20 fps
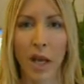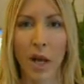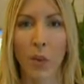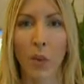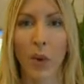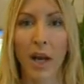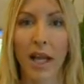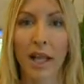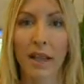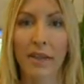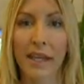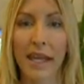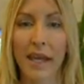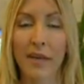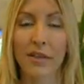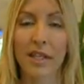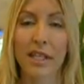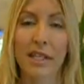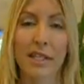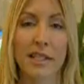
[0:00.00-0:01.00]
Well, the
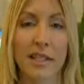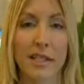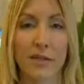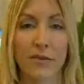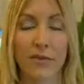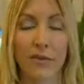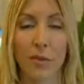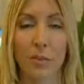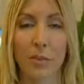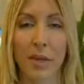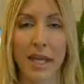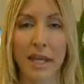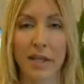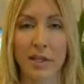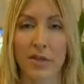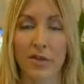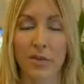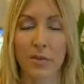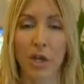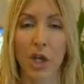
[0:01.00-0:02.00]
evidence isn't from me,
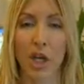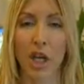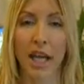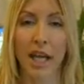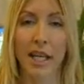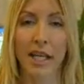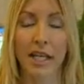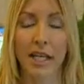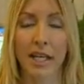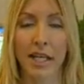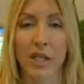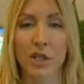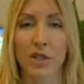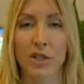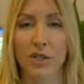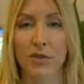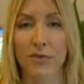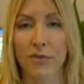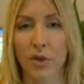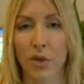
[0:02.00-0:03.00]
it's from the United
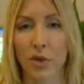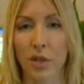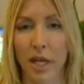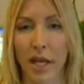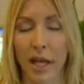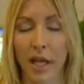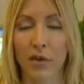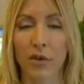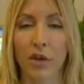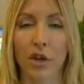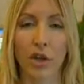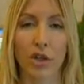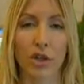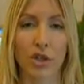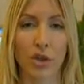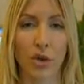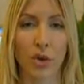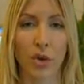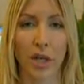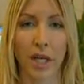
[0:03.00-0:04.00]
Nations Food and
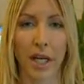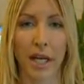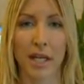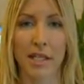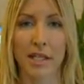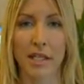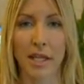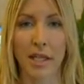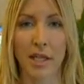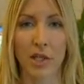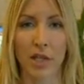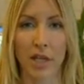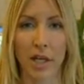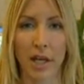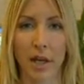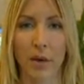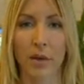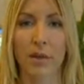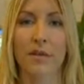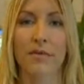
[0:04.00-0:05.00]
Agriculture Organization,
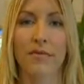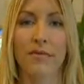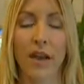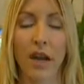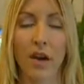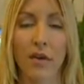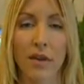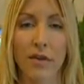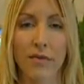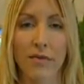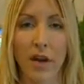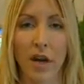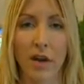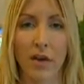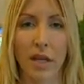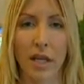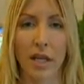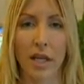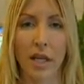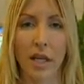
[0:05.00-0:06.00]
and I was
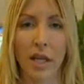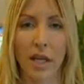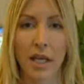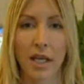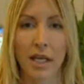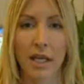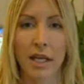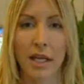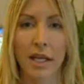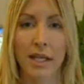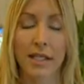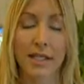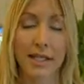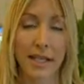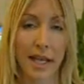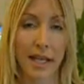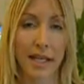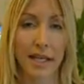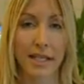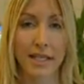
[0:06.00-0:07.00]
very and
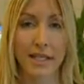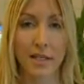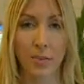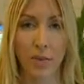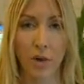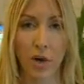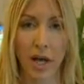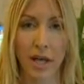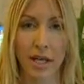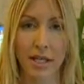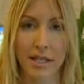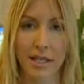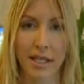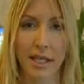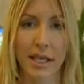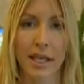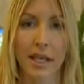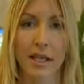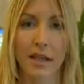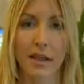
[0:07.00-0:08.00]
sadly surprised to
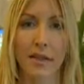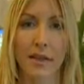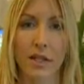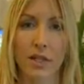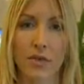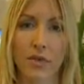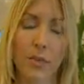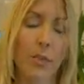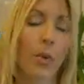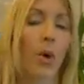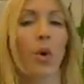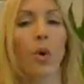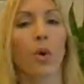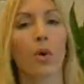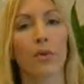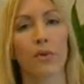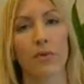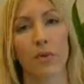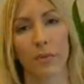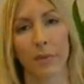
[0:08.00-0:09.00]
hear that this
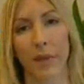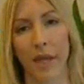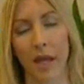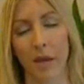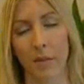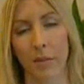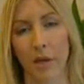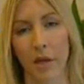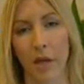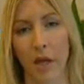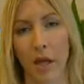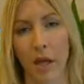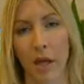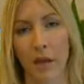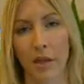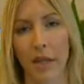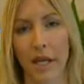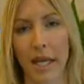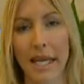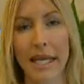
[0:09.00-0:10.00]
report from them,
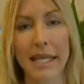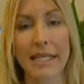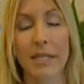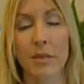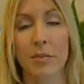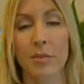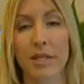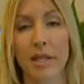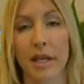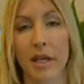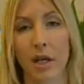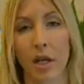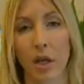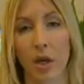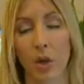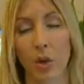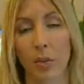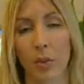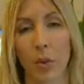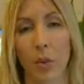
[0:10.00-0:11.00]
that 18% of
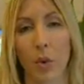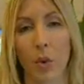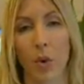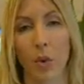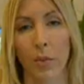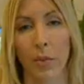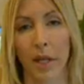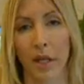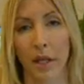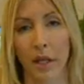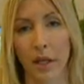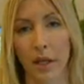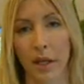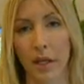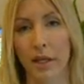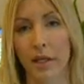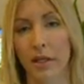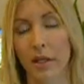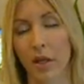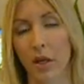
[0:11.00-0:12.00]
global warming
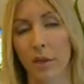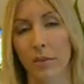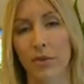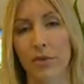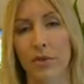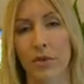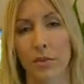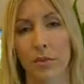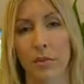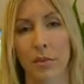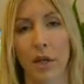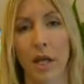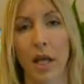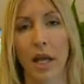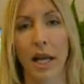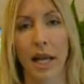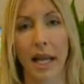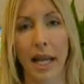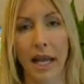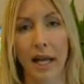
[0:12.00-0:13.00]
comes from
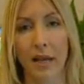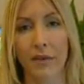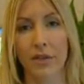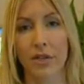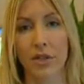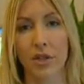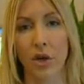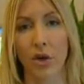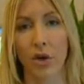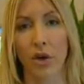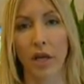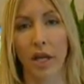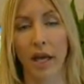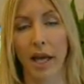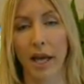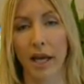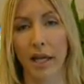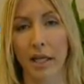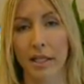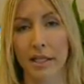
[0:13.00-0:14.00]
livestock
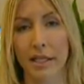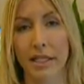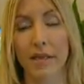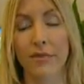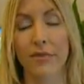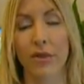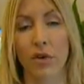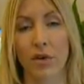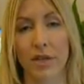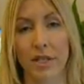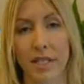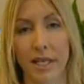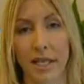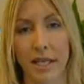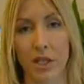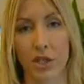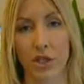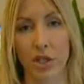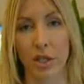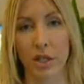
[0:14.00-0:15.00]
and
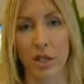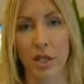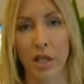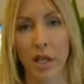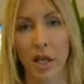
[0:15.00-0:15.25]
deforestation